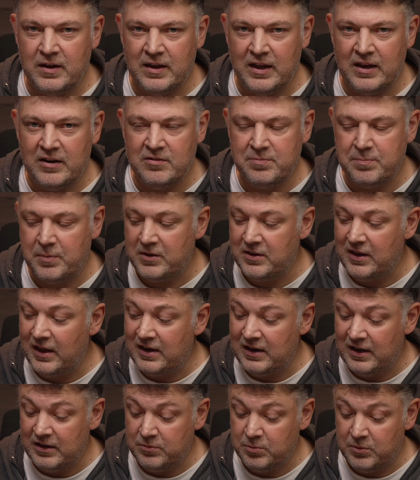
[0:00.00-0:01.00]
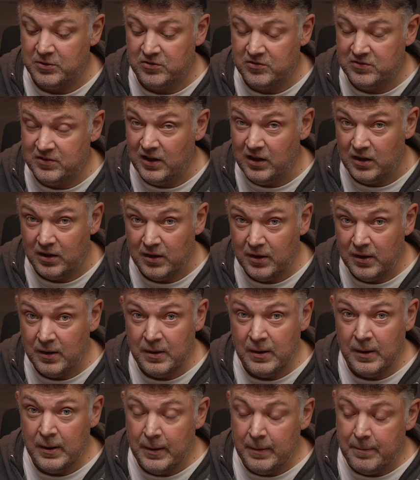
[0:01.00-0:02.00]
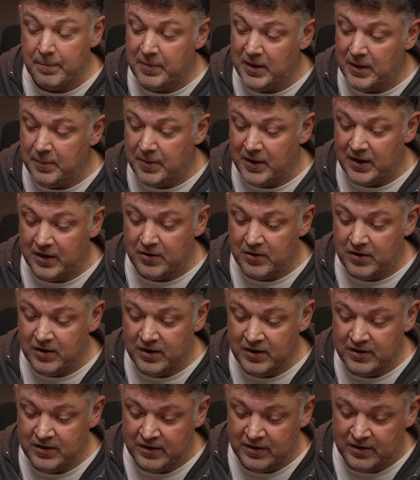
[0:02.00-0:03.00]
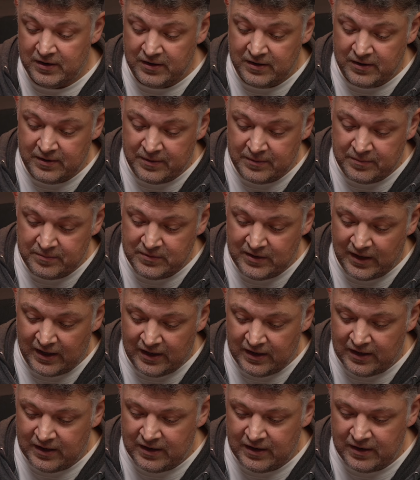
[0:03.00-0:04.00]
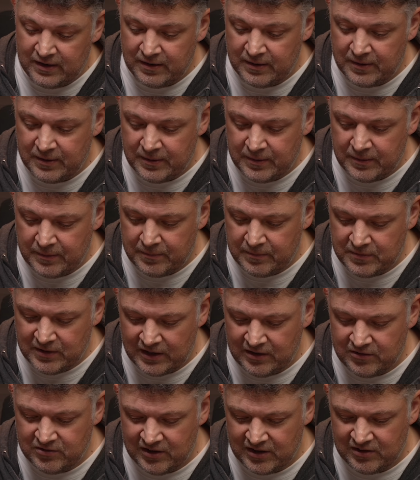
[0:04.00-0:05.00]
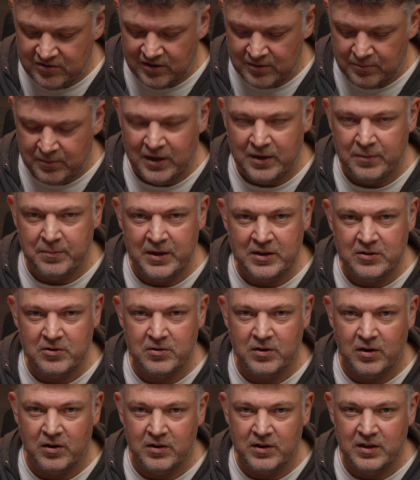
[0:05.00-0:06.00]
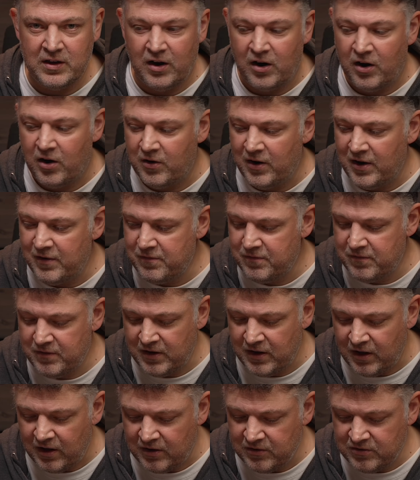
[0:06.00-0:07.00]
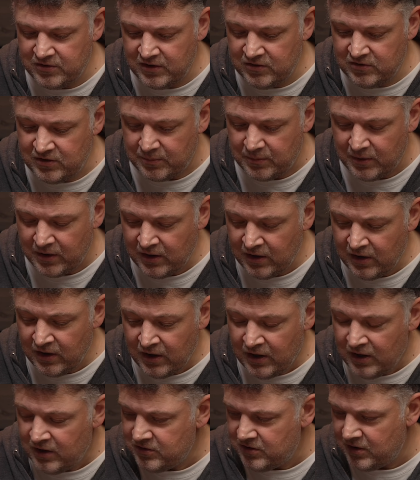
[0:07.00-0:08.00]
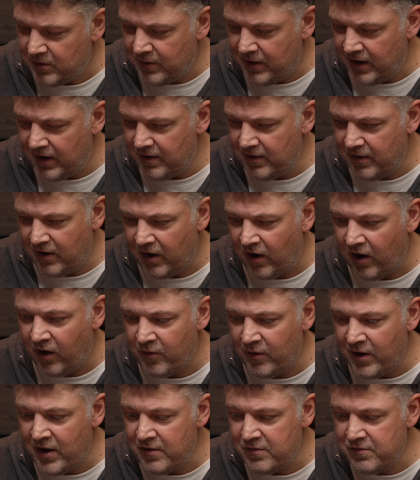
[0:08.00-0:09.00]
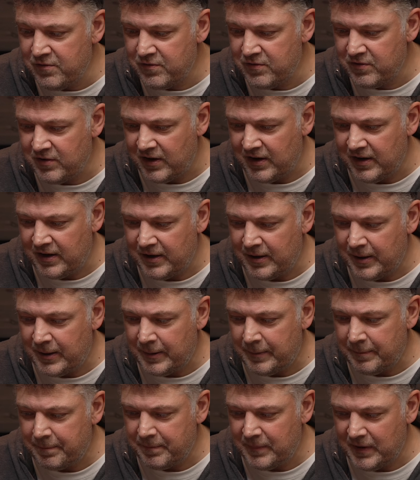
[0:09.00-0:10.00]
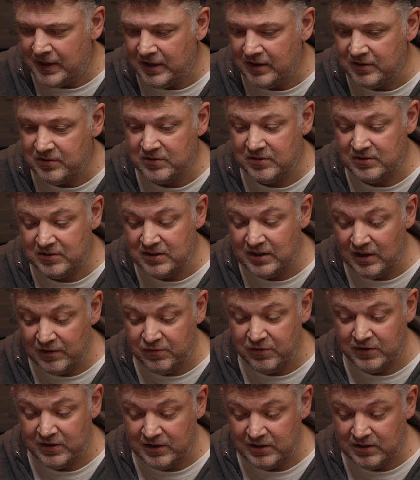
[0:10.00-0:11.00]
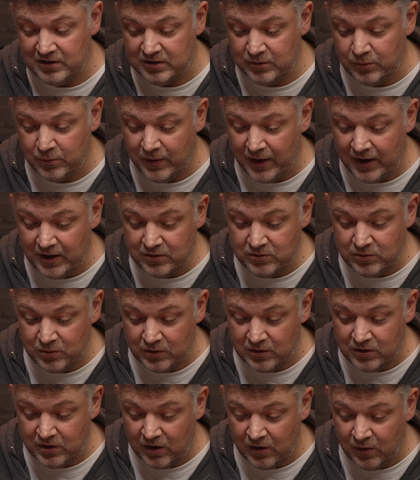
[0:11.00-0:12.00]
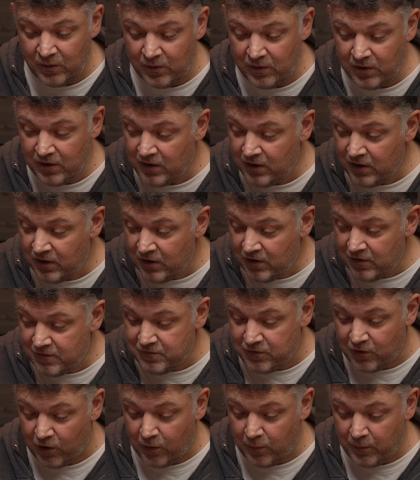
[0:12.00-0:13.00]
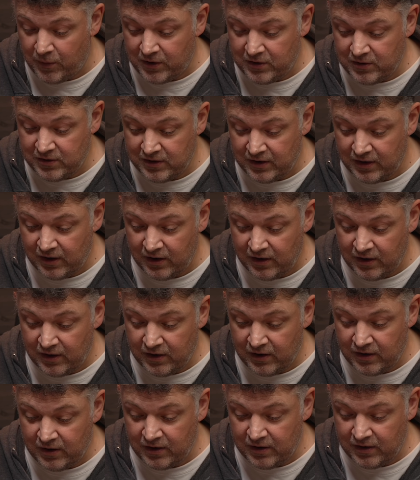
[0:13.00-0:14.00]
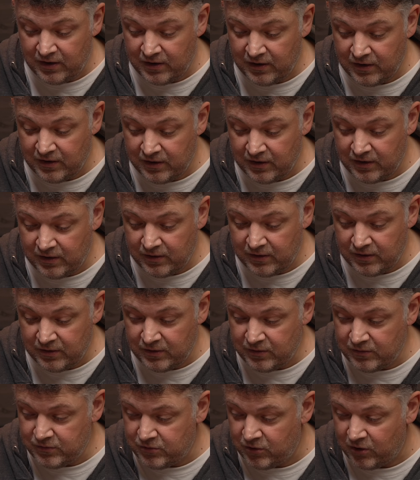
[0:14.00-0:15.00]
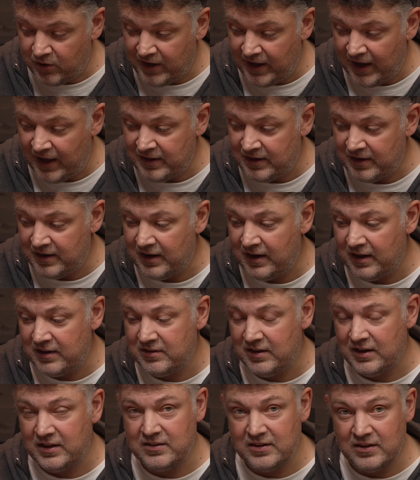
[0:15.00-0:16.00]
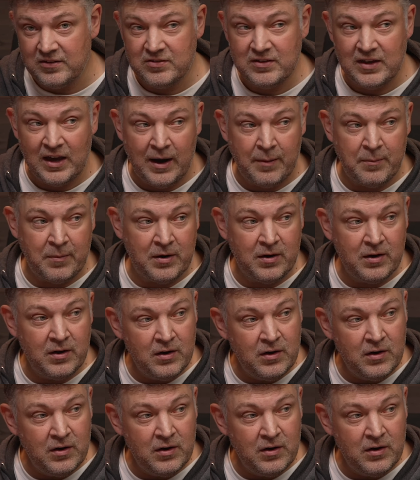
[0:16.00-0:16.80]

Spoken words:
lens, but that lens would still be bigger than the 16mm on the RF system. So RF is definitely the way to go forward for Canon, and I think this camera